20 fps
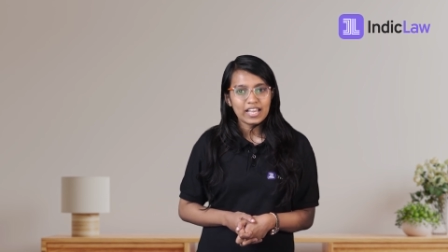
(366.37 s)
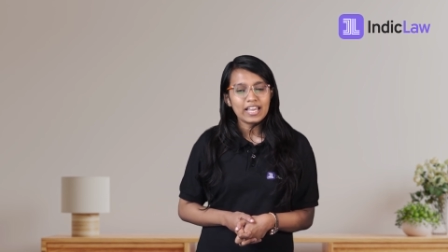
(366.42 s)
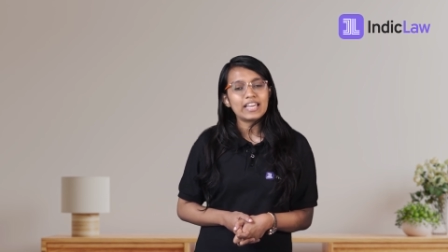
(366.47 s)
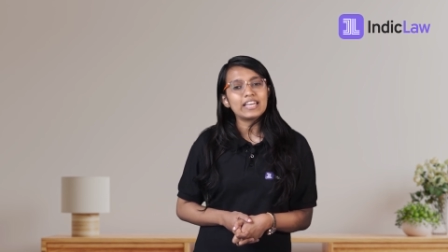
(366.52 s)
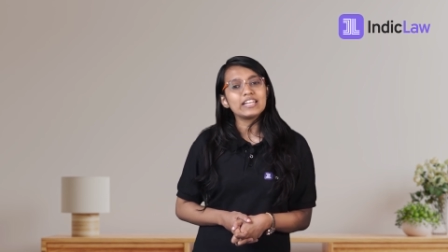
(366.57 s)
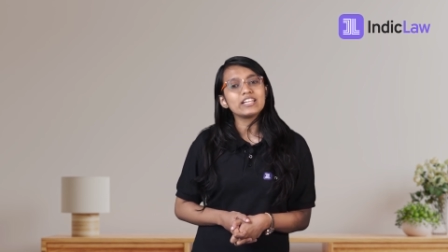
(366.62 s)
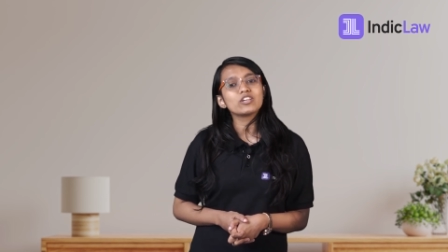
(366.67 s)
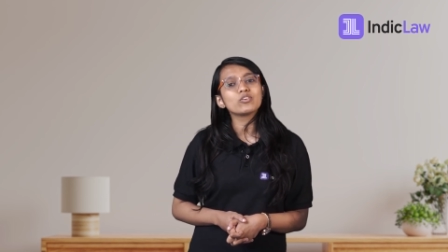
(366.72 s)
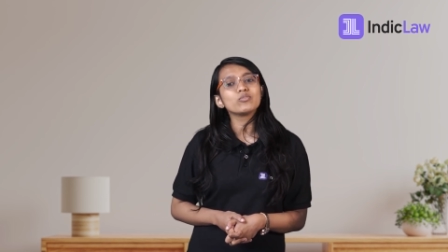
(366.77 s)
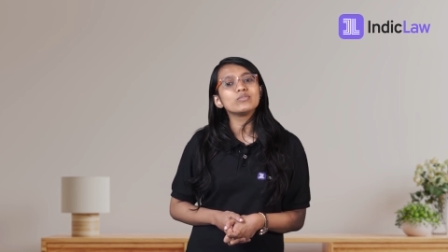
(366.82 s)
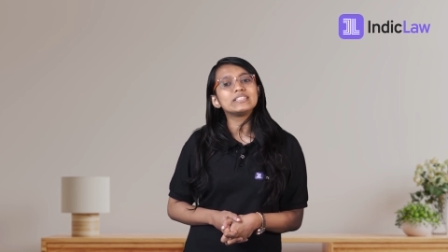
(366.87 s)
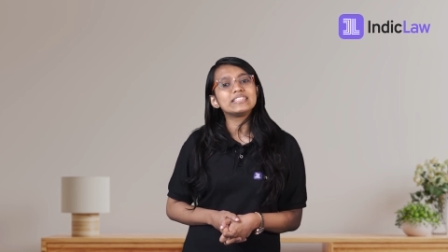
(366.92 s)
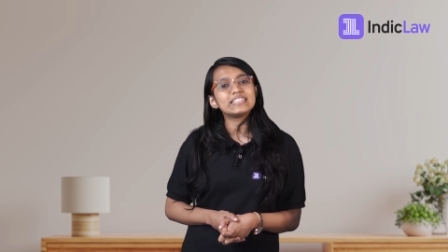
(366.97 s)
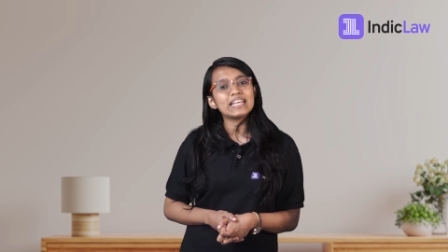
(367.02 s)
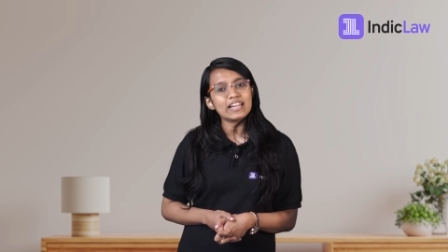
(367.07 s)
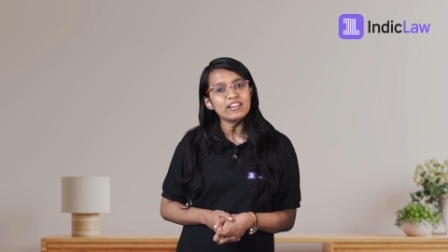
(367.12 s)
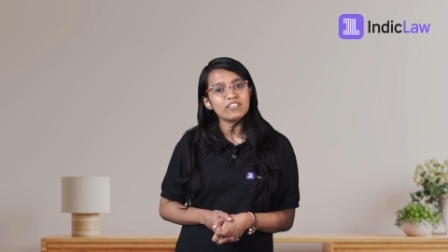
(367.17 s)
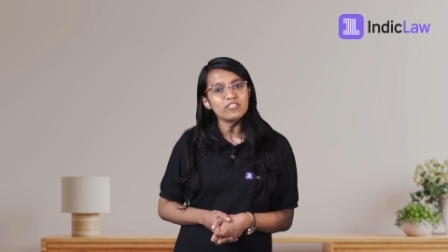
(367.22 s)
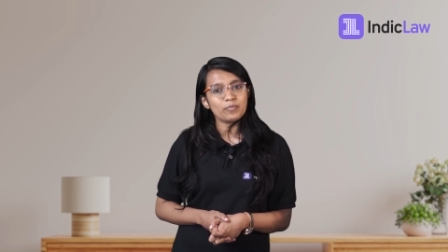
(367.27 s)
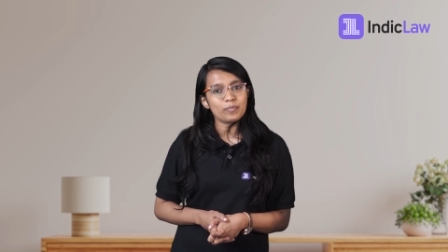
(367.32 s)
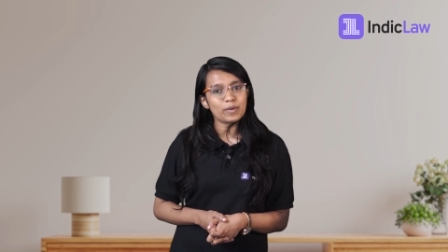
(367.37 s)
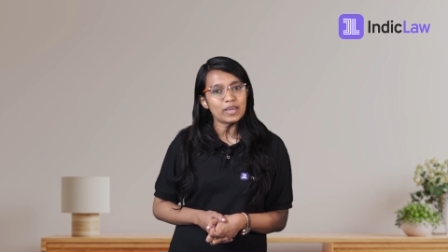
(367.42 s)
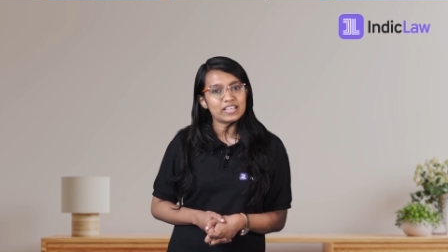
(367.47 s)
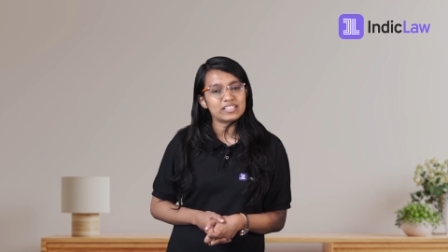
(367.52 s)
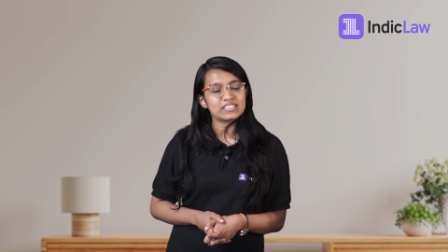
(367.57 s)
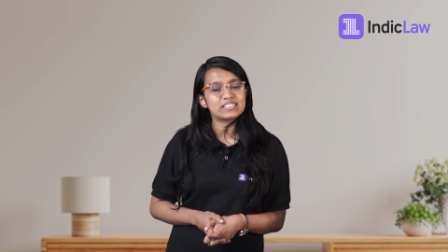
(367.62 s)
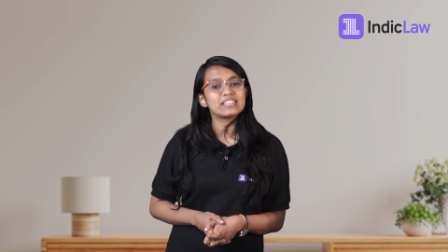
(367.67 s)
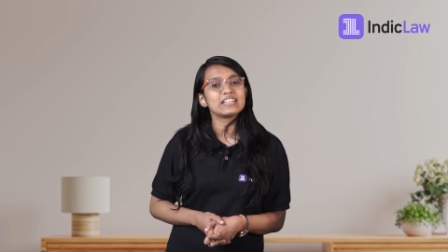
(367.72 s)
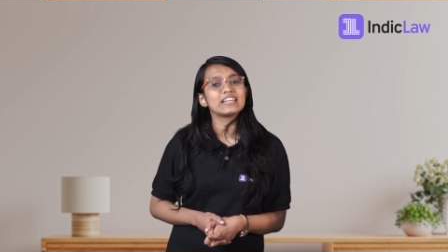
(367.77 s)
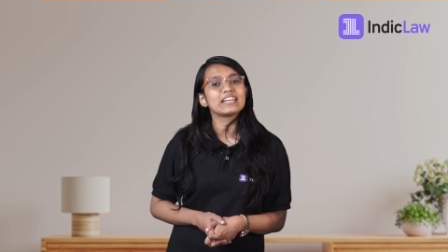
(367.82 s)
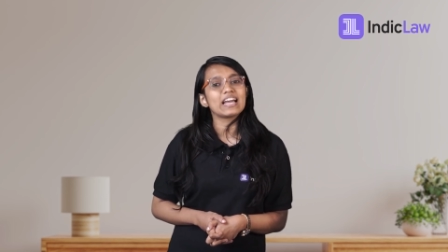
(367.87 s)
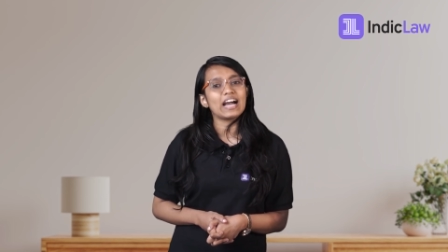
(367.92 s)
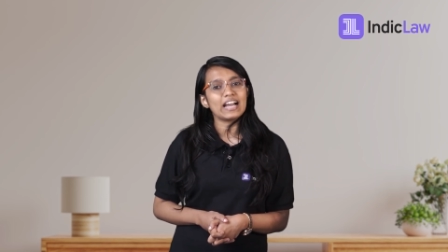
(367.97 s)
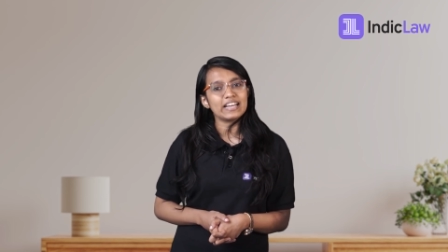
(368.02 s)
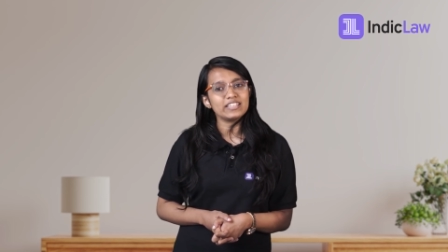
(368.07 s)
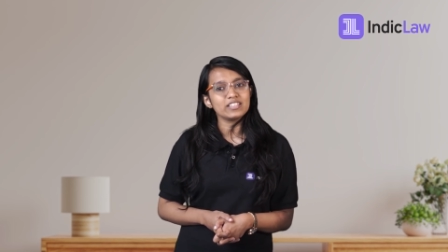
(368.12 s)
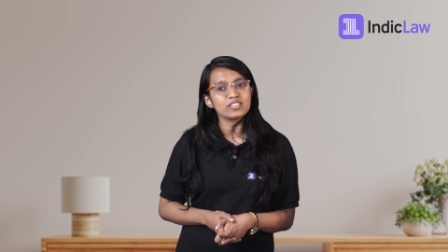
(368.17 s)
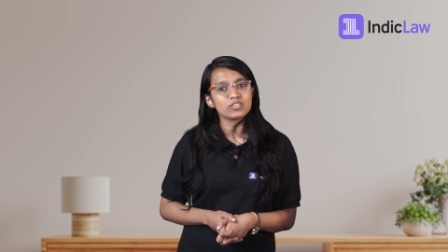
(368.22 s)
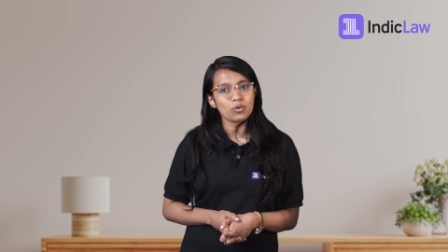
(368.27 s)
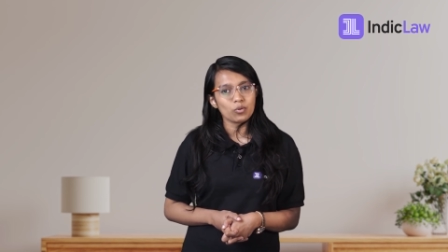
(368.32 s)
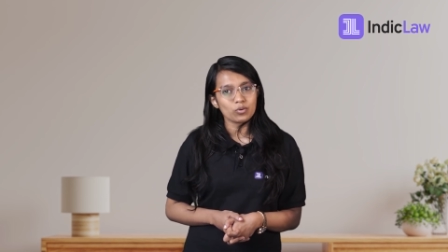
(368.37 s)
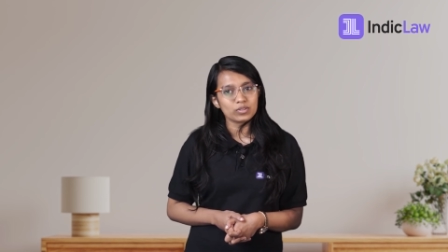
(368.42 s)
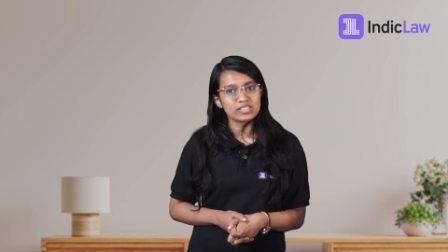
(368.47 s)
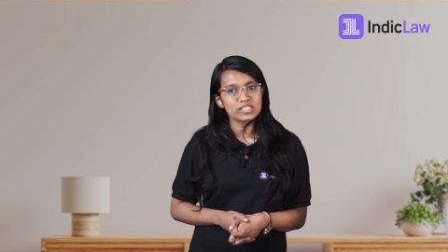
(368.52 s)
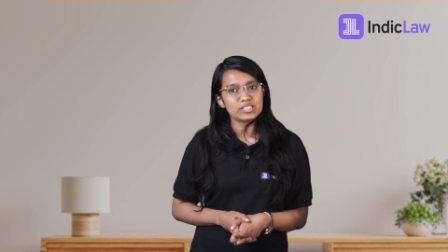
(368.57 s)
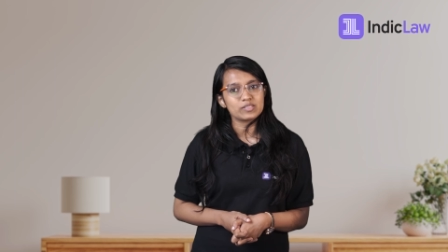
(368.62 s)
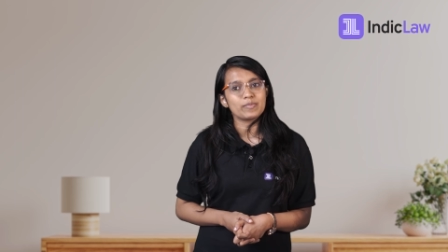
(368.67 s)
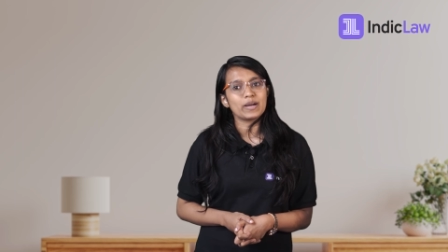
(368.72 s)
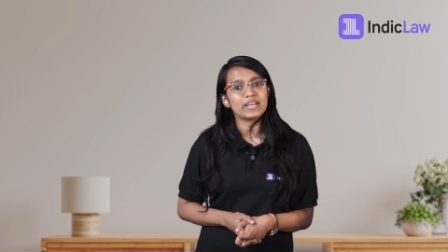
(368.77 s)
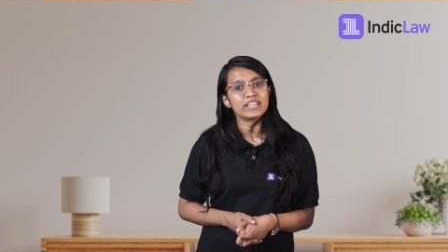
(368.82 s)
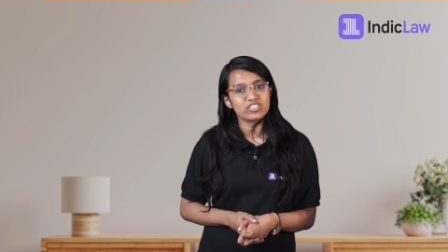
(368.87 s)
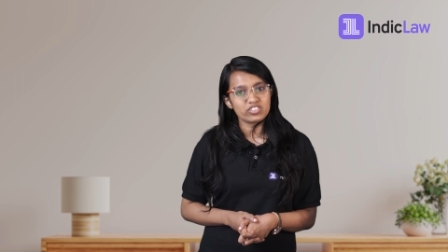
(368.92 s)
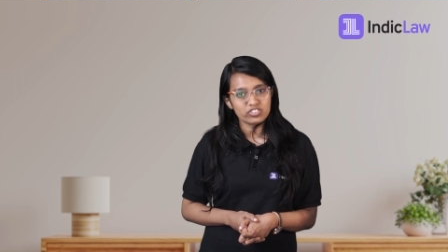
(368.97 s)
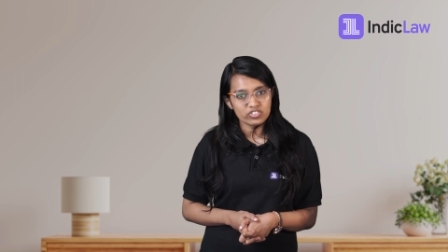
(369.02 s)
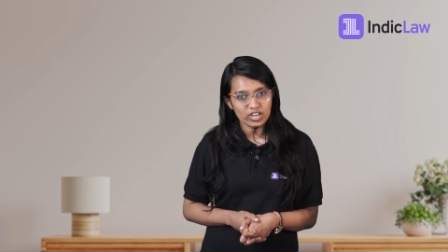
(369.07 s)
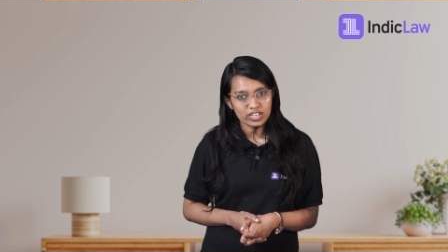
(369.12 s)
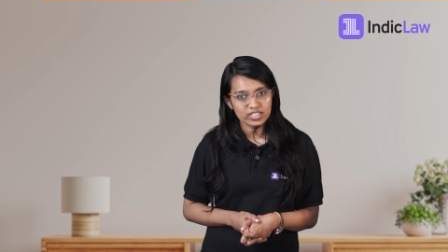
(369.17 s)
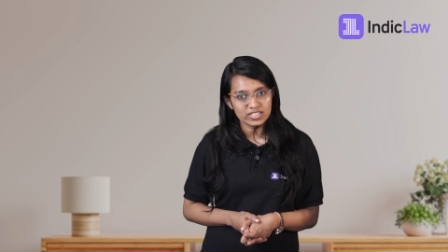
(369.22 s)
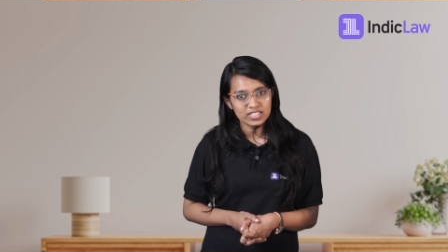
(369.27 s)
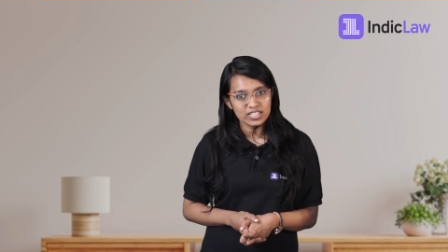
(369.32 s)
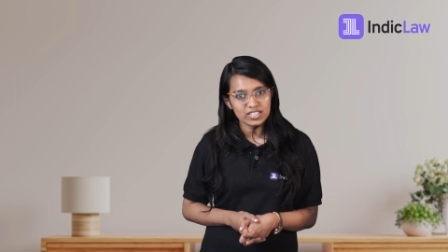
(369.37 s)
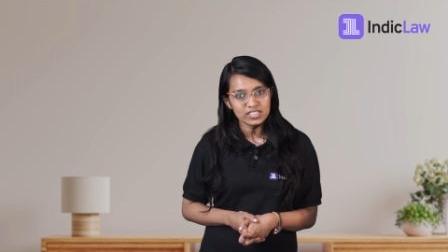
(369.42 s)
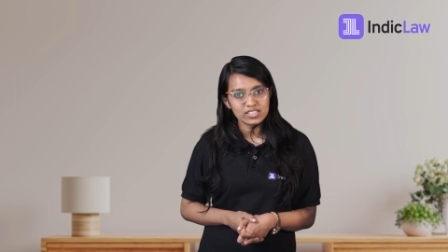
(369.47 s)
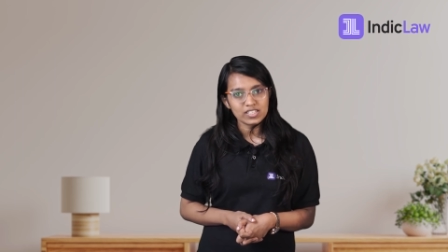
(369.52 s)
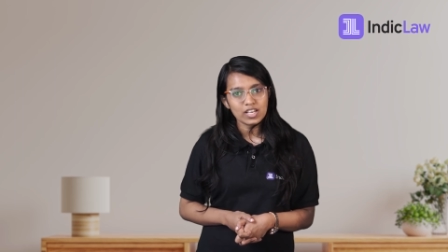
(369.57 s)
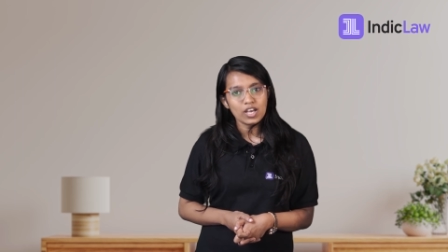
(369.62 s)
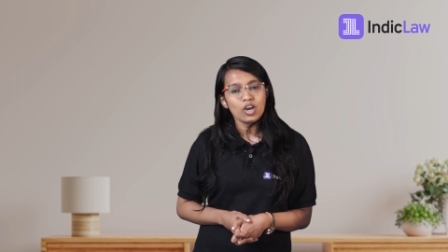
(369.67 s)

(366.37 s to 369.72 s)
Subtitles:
include self-paced and guided courses by instructors